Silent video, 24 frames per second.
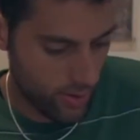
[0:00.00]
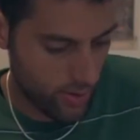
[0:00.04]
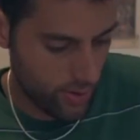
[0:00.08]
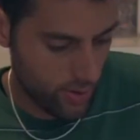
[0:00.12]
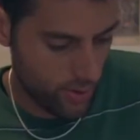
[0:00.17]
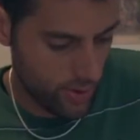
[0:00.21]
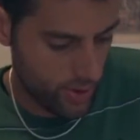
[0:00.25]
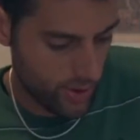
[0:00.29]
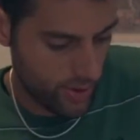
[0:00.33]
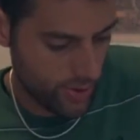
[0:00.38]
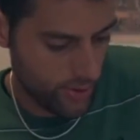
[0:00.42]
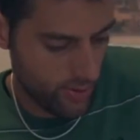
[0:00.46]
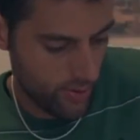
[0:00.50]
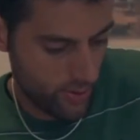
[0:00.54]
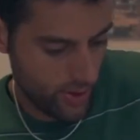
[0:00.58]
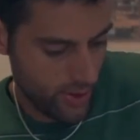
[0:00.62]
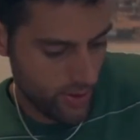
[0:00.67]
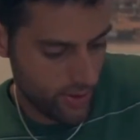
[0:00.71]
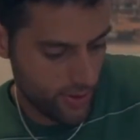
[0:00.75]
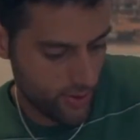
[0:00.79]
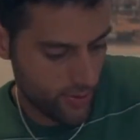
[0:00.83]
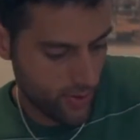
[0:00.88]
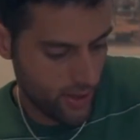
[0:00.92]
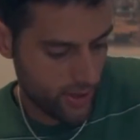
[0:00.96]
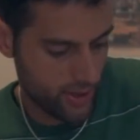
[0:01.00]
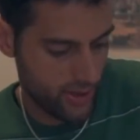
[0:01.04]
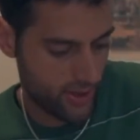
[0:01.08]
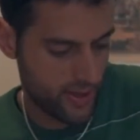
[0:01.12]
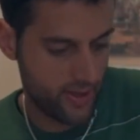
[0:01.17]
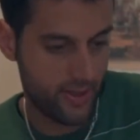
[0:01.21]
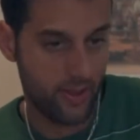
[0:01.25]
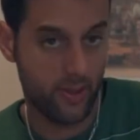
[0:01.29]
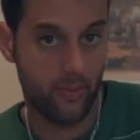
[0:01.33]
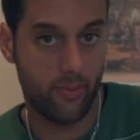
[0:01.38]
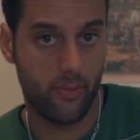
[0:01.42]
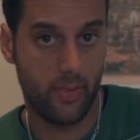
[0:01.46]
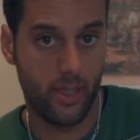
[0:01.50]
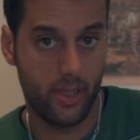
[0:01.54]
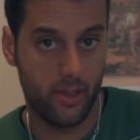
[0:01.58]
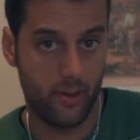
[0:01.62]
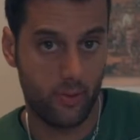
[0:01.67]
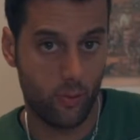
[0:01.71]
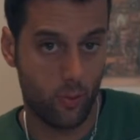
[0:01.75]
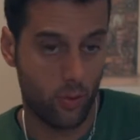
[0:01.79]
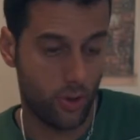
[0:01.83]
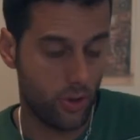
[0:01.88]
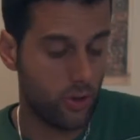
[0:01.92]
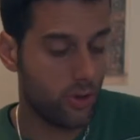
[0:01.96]
Just to let you understand better
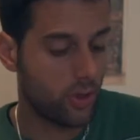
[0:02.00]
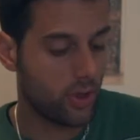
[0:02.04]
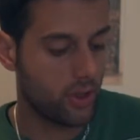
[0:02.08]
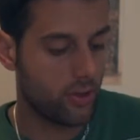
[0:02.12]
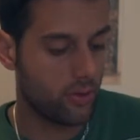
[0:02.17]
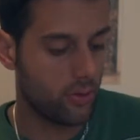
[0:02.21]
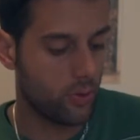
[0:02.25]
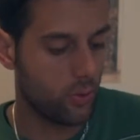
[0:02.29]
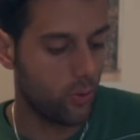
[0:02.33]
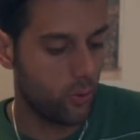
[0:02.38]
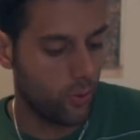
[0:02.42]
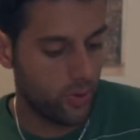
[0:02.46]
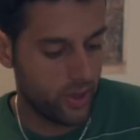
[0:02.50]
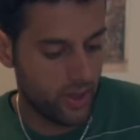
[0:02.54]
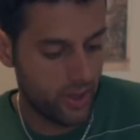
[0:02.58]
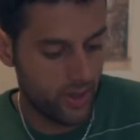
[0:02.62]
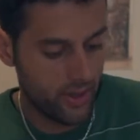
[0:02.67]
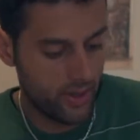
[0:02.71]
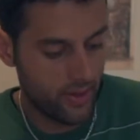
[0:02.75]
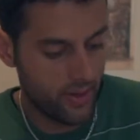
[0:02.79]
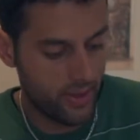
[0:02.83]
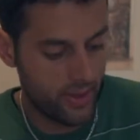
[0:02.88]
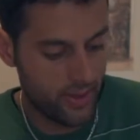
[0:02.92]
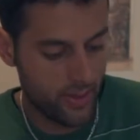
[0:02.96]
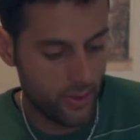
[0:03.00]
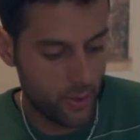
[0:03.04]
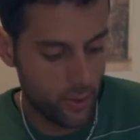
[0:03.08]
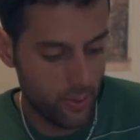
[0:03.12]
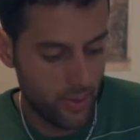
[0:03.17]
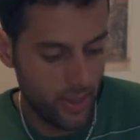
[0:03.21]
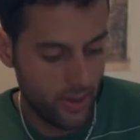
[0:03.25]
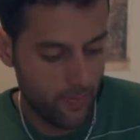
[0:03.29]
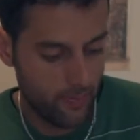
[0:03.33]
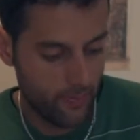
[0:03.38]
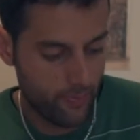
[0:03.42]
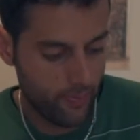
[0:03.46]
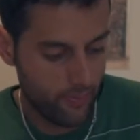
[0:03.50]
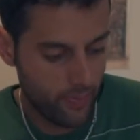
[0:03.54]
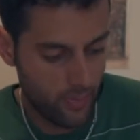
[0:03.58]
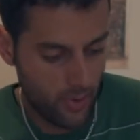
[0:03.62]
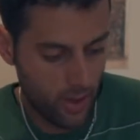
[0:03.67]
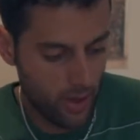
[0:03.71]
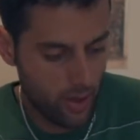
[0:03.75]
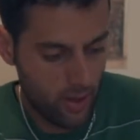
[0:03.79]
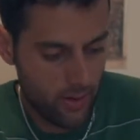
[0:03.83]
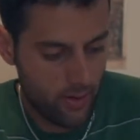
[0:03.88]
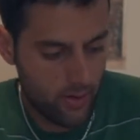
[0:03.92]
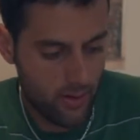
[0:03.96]
what you can do with the scoopy,
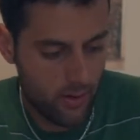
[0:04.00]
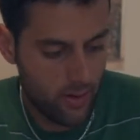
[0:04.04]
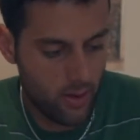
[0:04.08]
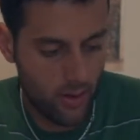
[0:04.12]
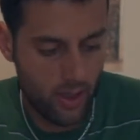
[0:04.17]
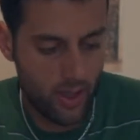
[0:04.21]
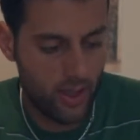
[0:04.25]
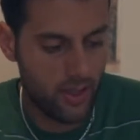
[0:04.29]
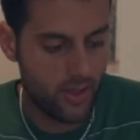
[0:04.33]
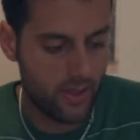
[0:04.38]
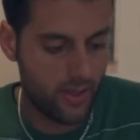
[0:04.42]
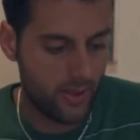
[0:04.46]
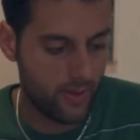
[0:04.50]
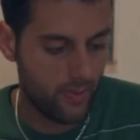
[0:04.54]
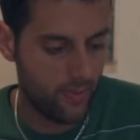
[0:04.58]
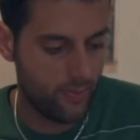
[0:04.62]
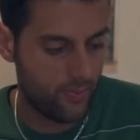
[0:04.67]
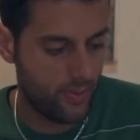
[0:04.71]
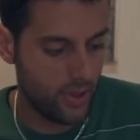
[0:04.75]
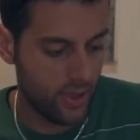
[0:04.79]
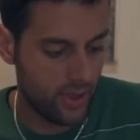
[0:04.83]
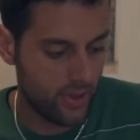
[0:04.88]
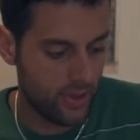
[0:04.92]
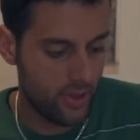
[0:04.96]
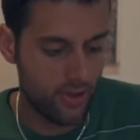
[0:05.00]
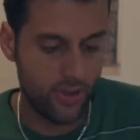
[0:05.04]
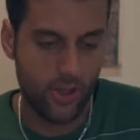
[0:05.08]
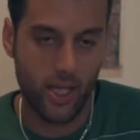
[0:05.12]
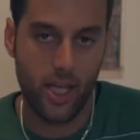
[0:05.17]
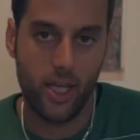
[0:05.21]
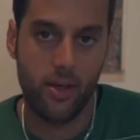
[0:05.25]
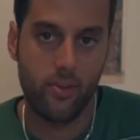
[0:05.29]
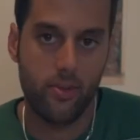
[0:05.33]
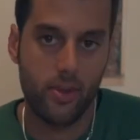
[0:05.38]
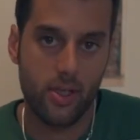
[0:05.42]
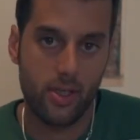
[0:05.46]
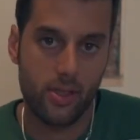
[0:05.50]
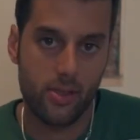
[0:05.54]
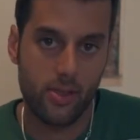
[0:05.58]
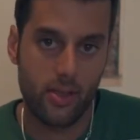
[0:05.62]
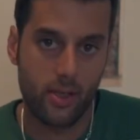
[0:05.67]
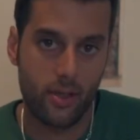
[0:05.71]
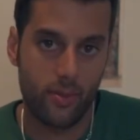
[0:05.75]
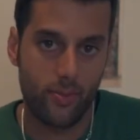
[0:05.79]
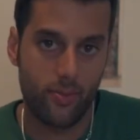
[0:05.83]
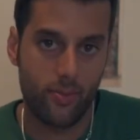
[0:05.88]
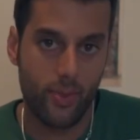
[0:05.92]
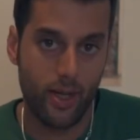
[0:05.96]
it's a shame, it's
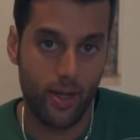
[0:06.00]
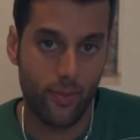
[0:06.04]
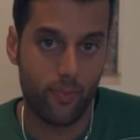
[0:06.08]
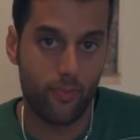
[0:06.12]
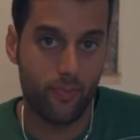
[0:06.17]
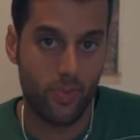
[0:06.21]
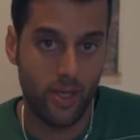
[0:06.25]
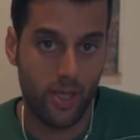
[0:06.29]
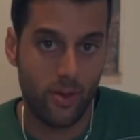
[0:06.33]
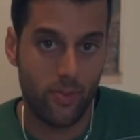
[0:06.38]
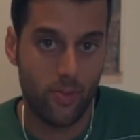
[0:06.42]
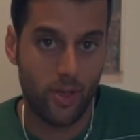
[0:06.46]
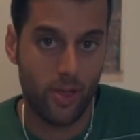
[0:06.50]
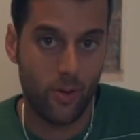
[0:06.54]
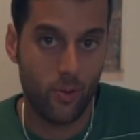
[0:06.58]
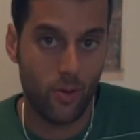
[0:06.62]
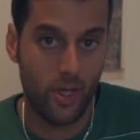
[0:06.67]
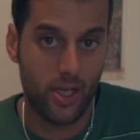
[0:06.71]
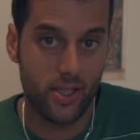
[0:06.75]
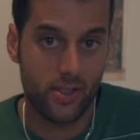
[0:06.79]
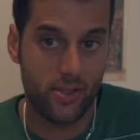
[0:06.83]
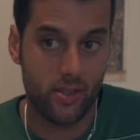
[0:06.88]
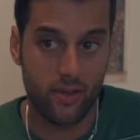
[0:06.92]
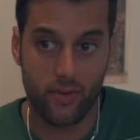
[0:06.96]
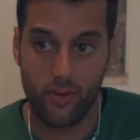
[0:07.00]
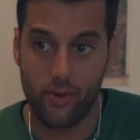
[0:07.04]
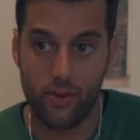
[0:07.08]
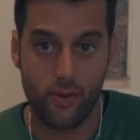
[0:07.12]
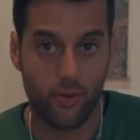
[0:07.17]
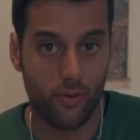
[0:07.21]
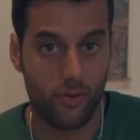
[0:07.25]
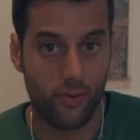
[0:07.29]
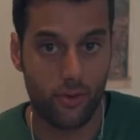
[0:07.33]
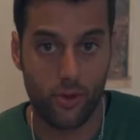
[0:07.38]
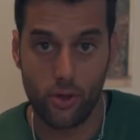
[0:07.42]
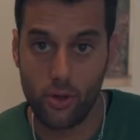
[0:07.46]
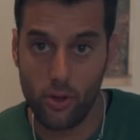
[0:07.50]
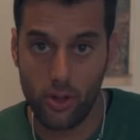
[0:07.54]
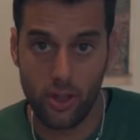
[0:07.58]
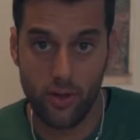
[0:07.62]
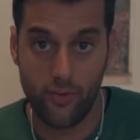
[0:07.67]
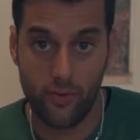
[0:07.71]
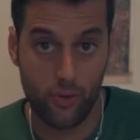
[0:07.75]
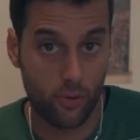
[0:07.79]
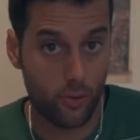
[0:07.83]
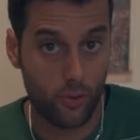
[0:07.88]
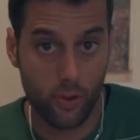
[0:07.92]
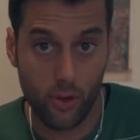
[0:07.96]
a big waste if you
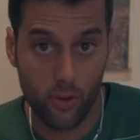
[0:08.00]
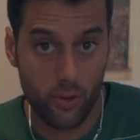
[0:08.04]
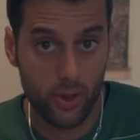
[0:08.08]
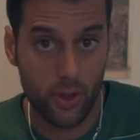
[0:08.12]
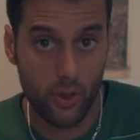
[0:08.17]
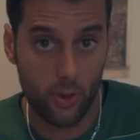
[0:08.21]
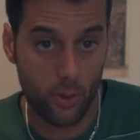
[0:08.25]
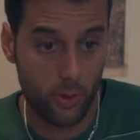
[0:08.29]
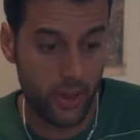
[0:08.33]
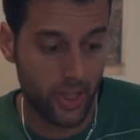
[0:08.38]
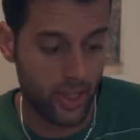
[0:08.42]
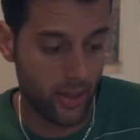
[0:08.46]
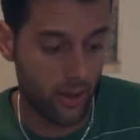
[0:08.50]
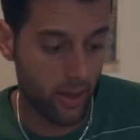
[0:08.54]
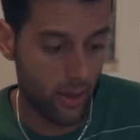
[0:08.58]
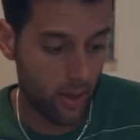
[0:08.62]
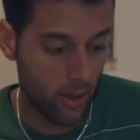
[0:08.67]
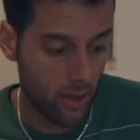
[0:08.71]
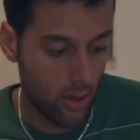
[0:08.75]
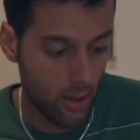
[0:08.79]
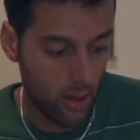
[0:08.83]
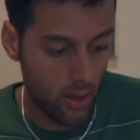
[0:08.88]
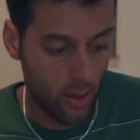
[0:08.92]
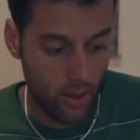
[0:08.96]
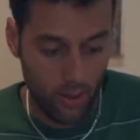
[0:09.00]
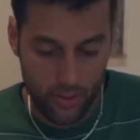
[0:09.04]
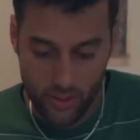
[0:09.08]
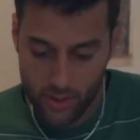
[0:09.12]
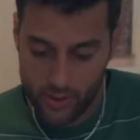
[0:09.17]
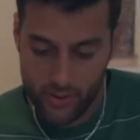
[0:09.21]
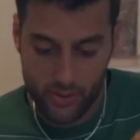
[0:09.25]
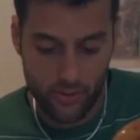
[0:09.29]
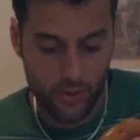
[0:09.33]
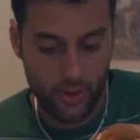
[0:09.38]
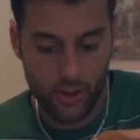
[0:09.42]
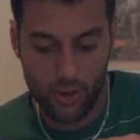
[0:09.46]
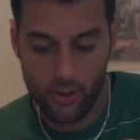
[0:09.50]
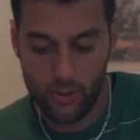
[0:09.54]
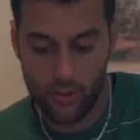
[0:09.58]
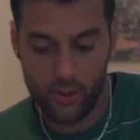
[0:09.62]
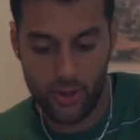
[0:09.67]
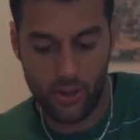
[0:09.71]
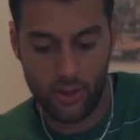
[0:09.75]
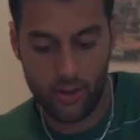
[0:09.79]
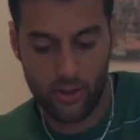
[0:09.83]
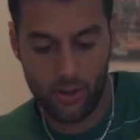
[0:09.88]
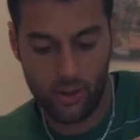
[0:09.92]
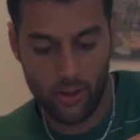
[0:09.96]
throw it away. Just reuse
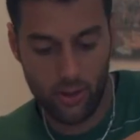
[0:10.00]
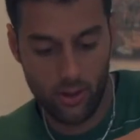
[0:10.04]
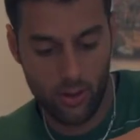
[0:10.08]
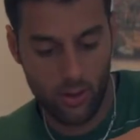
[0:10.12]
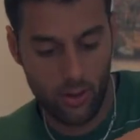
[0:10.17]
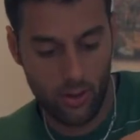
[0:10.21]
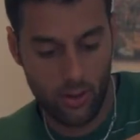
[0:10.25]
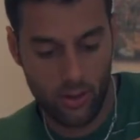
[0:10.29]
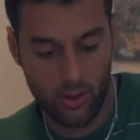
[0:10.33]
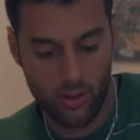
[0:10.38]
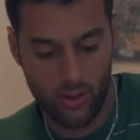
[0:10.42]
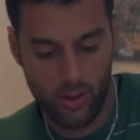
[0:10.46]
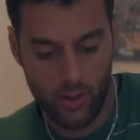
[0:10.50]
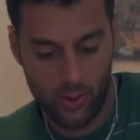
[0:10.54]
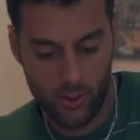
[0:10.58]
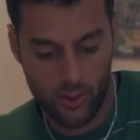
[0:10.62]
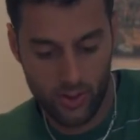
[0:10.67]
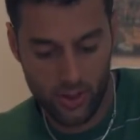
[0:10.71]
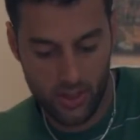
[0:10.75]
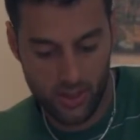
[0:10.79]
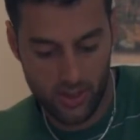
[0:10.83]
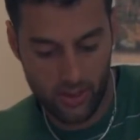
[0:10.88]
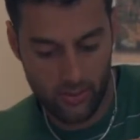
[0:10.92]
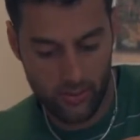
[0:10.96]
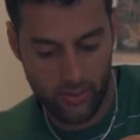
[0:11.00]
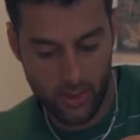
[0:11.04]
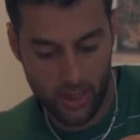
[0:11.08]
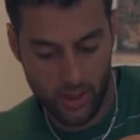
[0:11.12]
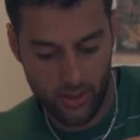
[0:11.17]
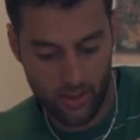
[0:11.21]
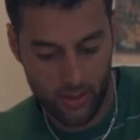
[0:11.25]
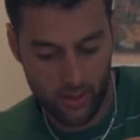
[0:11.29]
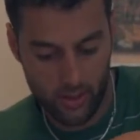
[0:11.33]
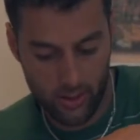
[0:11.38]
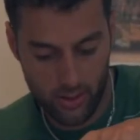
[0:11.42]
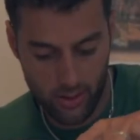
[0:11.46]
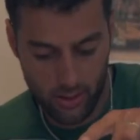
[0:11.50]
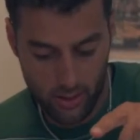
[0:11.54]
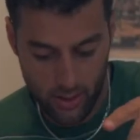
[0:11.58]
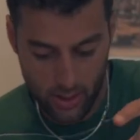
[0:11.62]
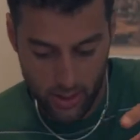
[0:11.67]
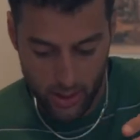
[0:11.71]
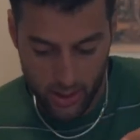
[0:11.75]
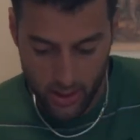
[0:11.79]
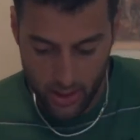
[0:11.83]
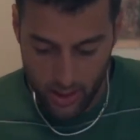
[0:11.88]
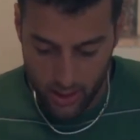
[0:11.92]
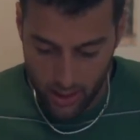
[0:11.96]
it. This one is a mother.
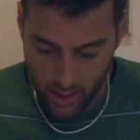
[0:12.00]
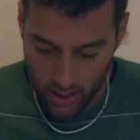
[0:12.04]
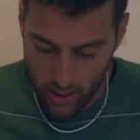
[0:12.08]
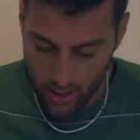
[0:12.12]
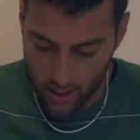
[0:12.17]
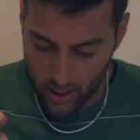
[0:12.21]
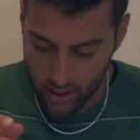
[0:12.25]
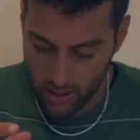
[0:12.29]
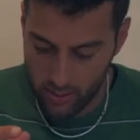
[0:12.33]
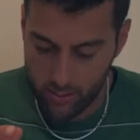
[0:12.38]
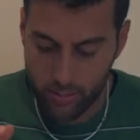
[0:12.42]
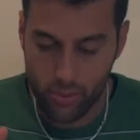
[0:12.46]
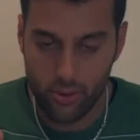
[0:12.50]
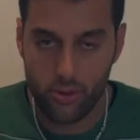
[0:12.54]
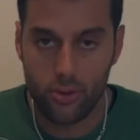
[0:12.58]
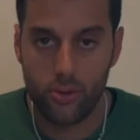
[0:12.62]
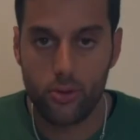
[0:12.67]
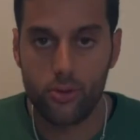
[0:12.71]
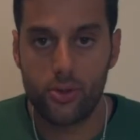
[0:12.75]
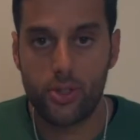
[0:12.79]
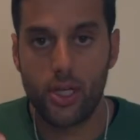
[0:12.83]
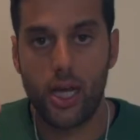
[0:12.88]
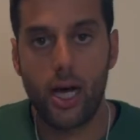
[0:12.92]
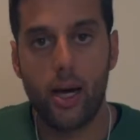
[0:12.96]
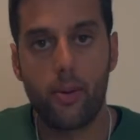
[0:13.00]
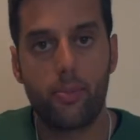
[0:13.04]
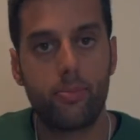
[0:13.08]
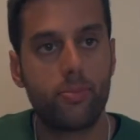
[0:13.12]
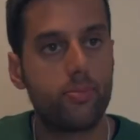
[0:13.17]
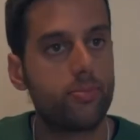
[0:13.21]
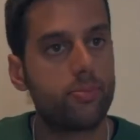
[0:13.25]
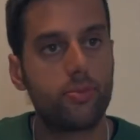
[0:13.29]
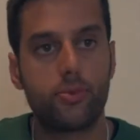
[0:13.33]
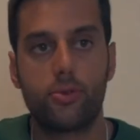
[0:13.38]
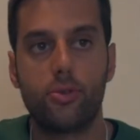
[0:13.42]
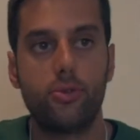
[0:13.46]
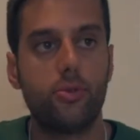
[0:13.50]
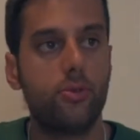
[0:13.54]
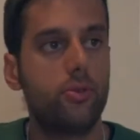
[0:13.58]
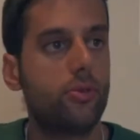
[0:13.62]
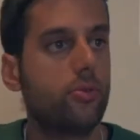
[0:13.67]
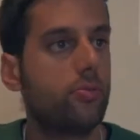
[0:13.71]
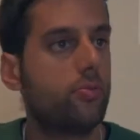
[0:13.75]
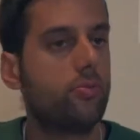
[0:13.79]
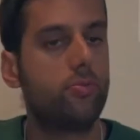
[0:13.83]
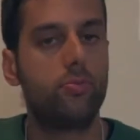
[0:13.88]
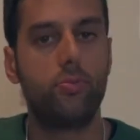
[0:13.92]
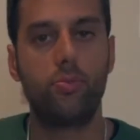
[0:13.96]
It can produce up
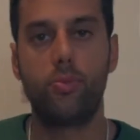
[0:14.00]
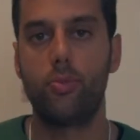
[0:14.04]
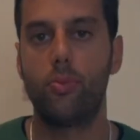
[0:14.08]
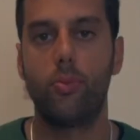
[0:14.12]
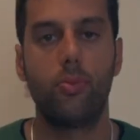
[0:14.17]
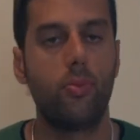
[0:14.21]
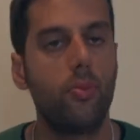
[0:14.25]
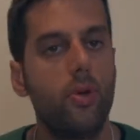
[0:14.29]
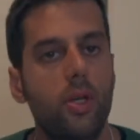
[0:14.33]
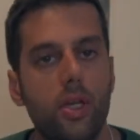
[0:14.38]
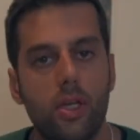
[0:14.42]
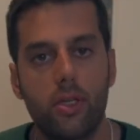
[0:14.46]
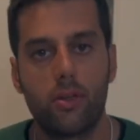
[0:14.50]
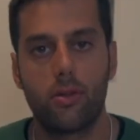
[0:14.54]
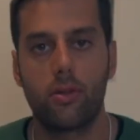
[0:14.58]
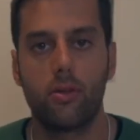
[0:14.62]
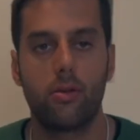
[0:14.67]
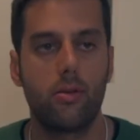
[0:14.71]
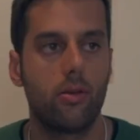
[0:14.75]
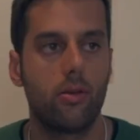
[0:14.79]
to it